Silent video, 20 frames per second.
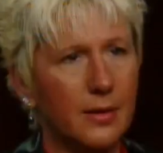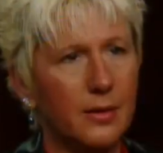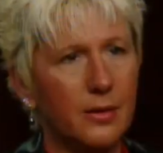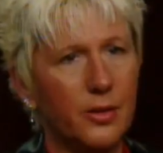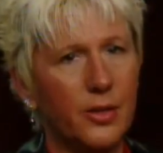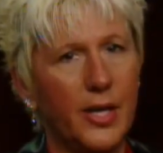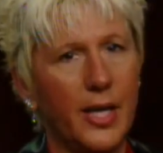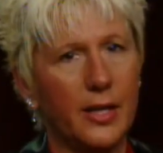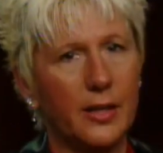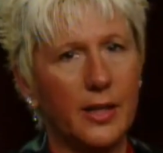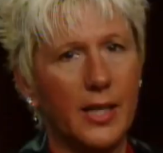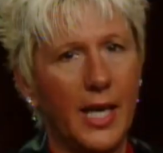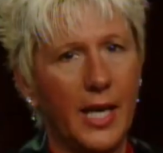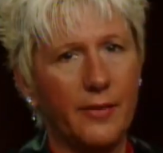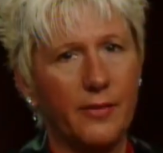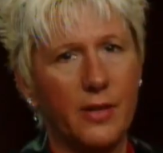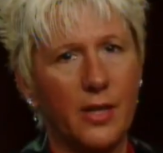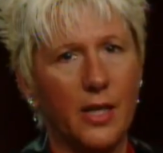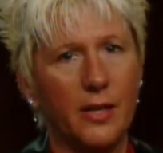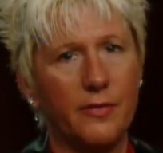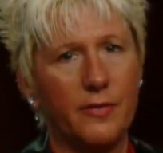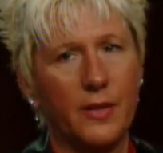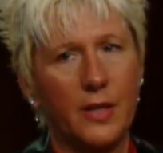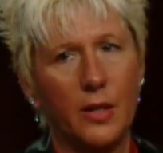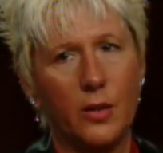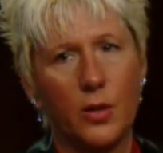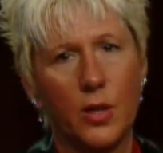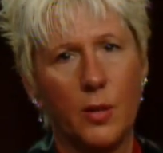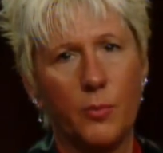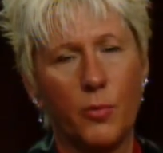you're not going to have enough, and it
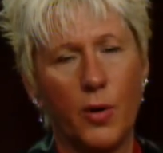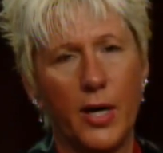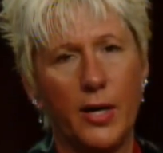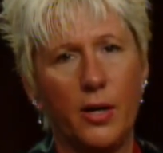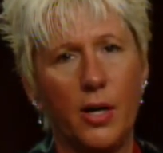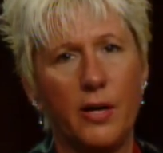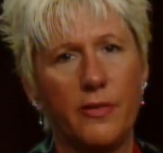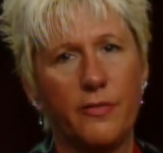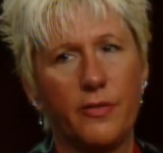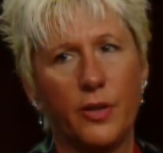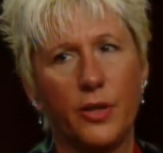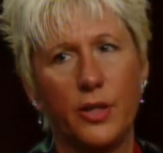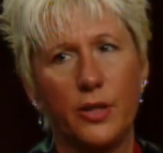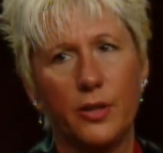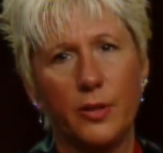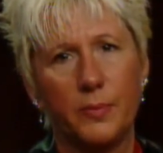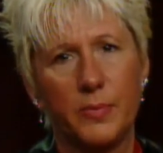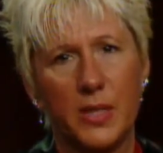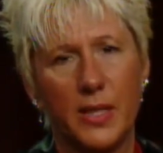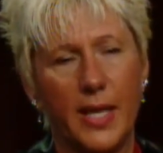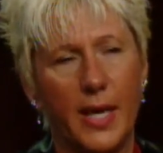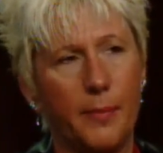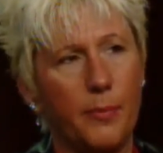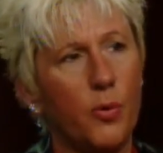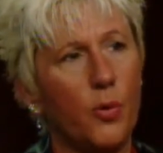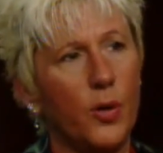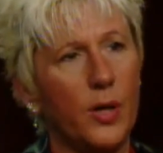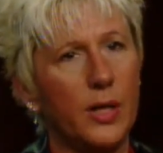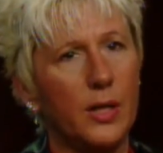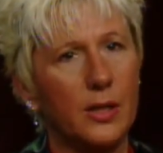will come right off for you up to that
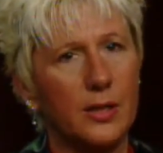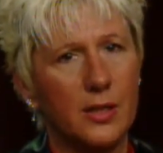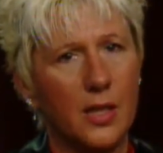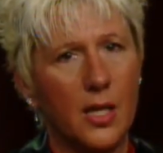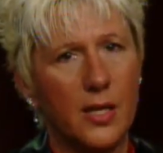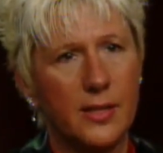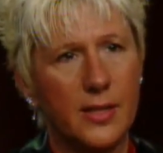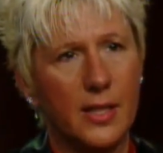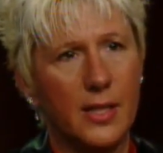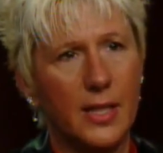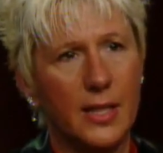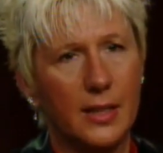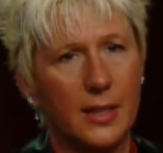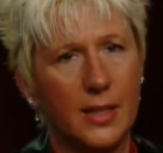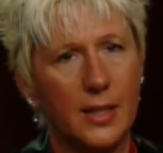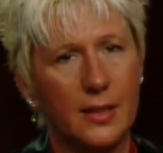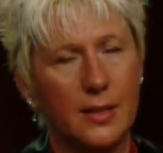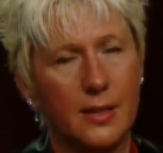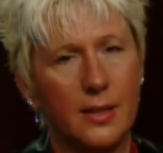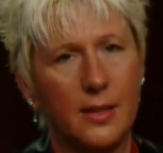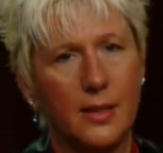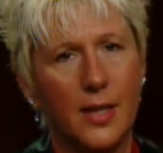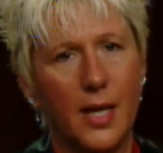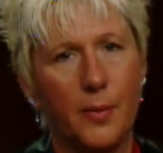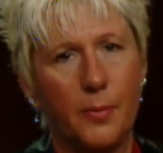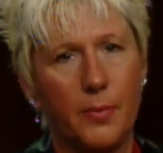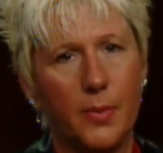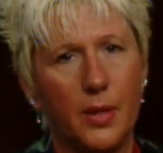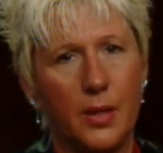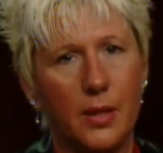point, as long as they didn't get the
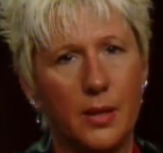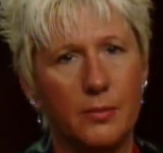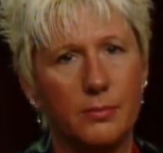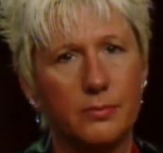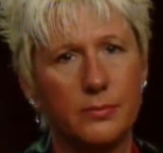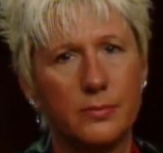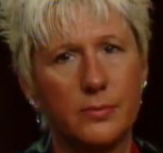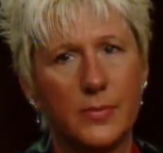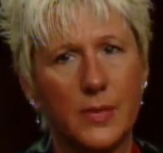um,